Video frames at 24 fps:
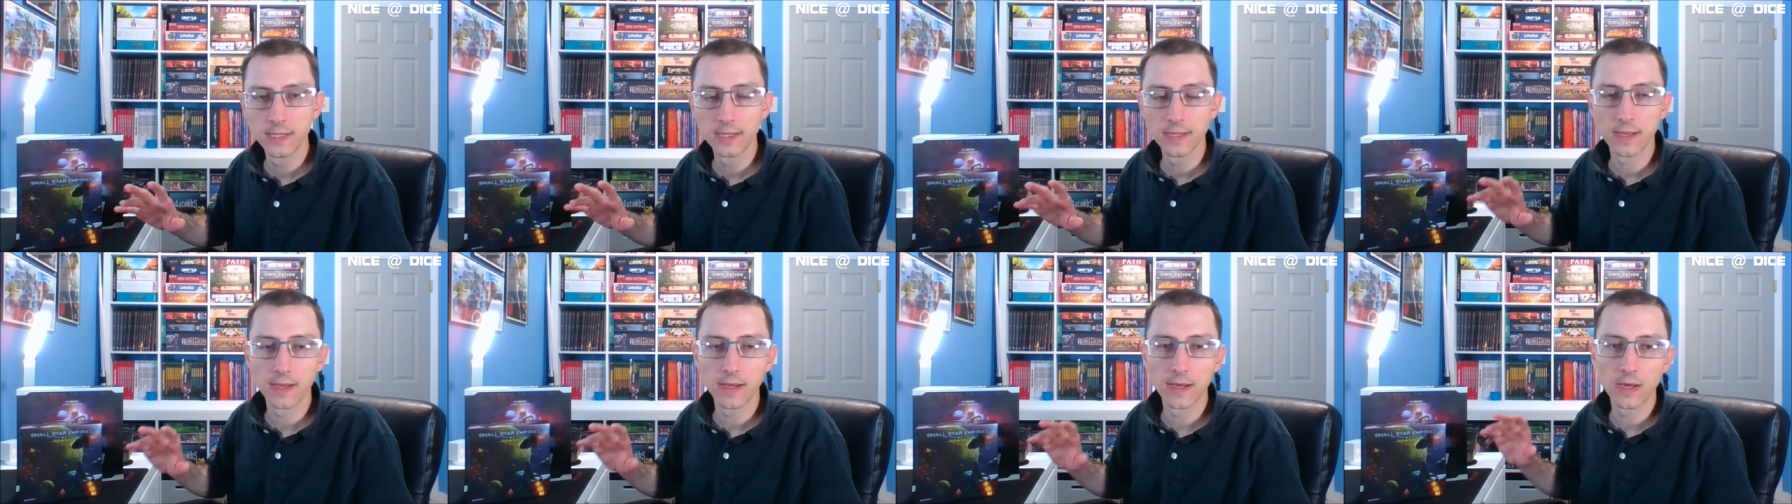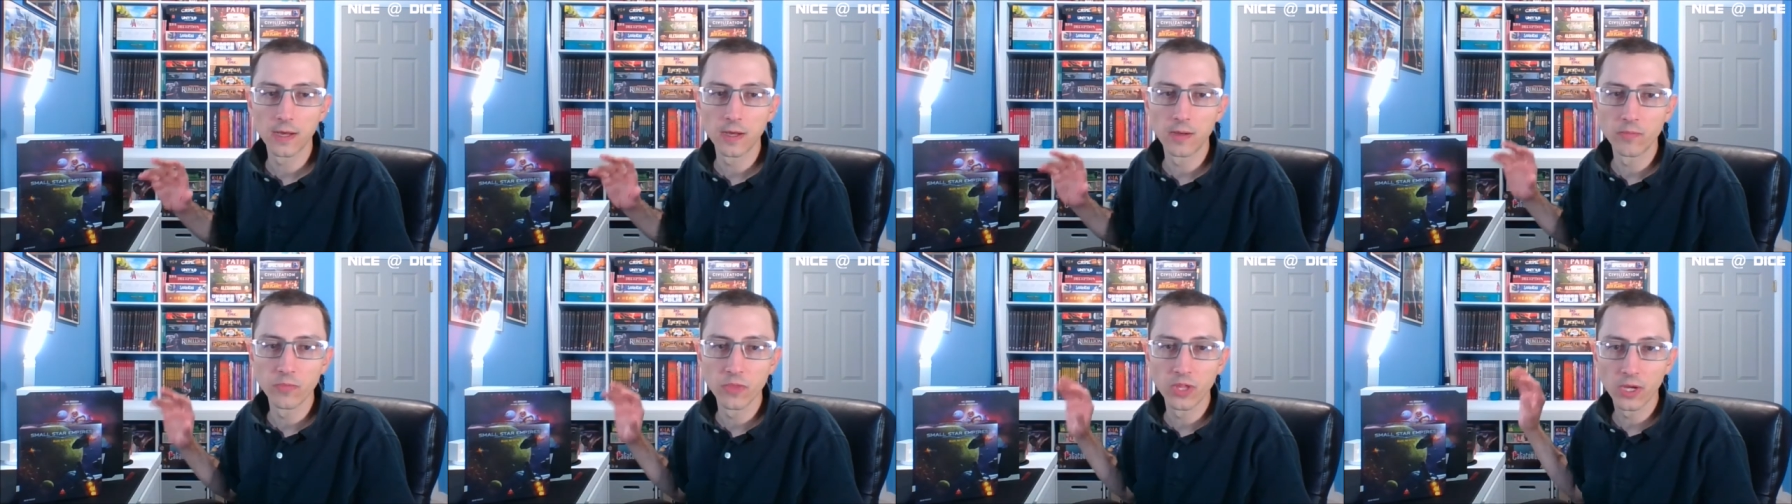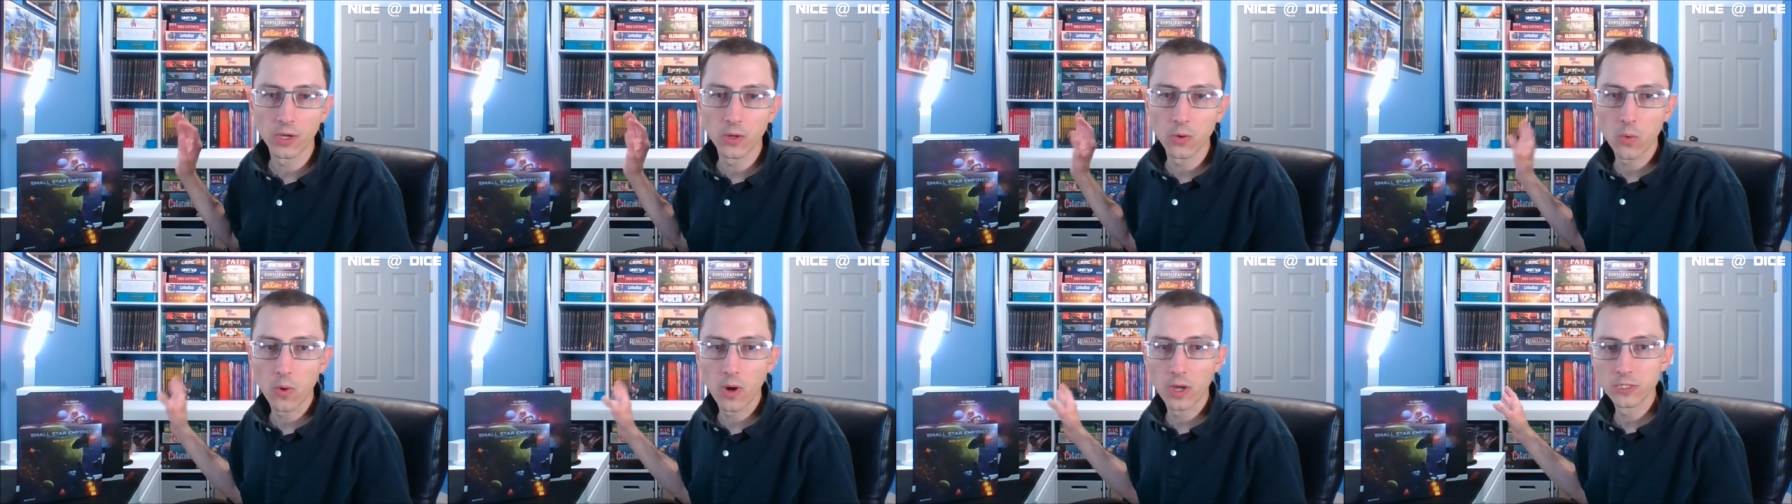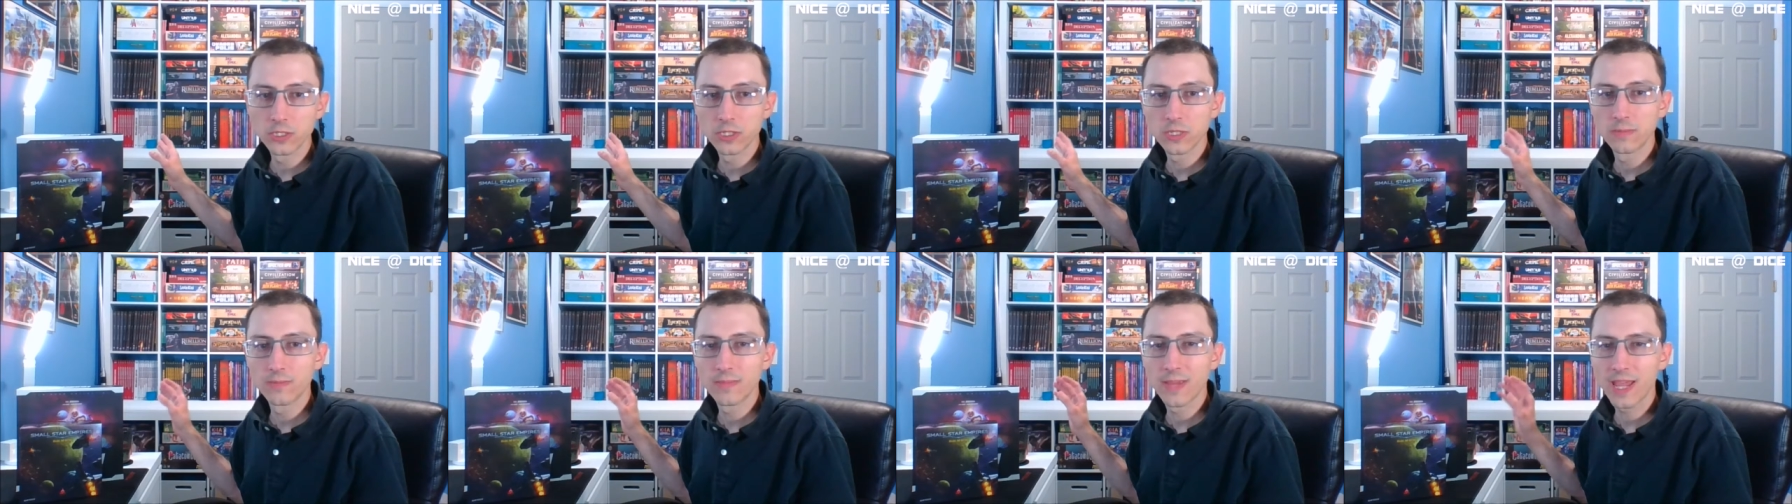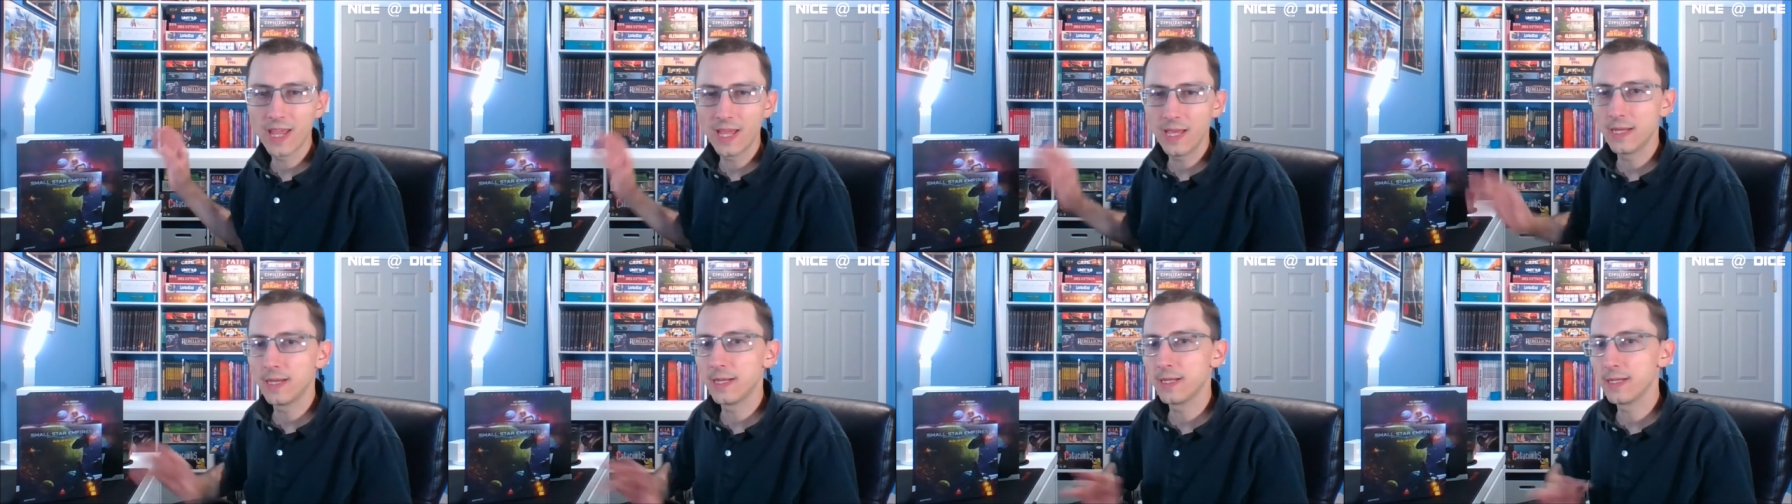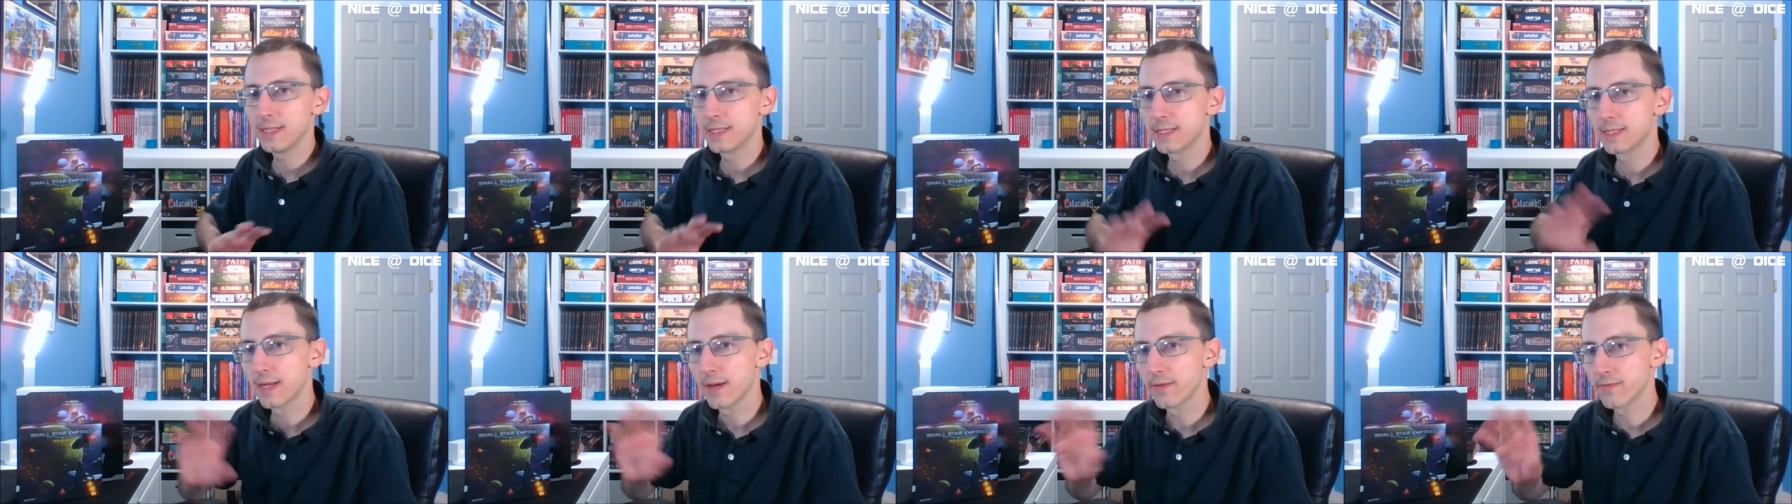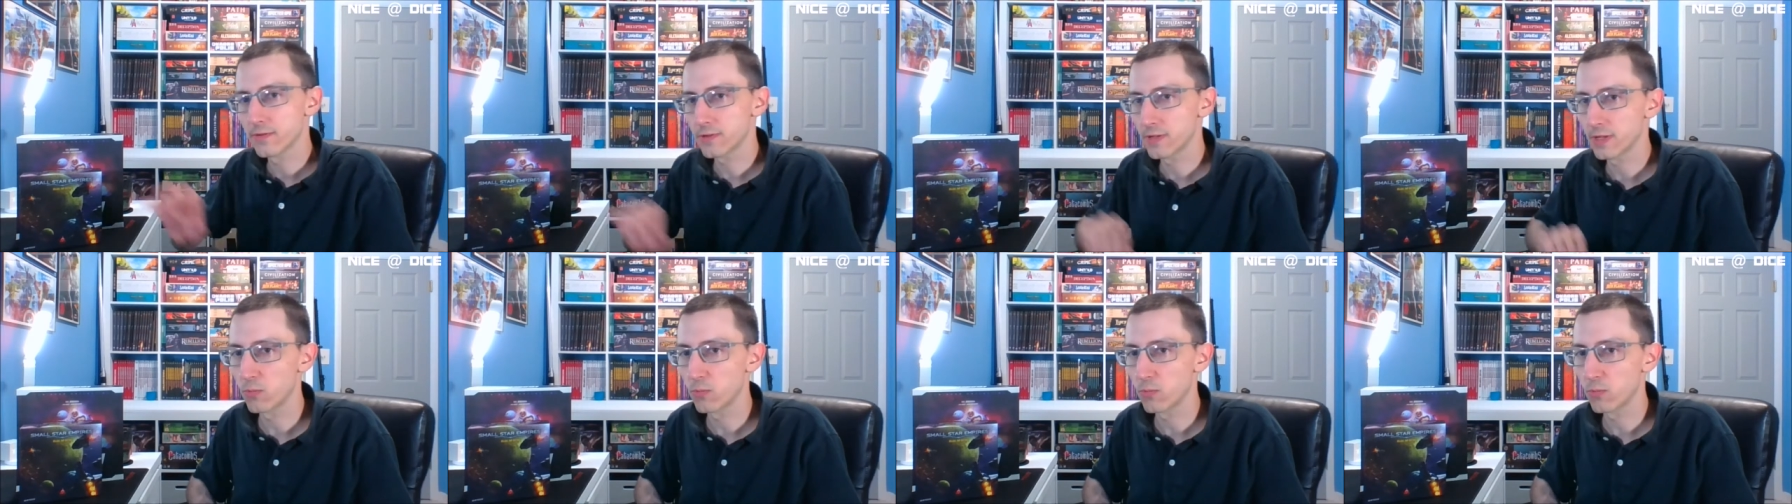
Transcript: than Quantum, and it is definitely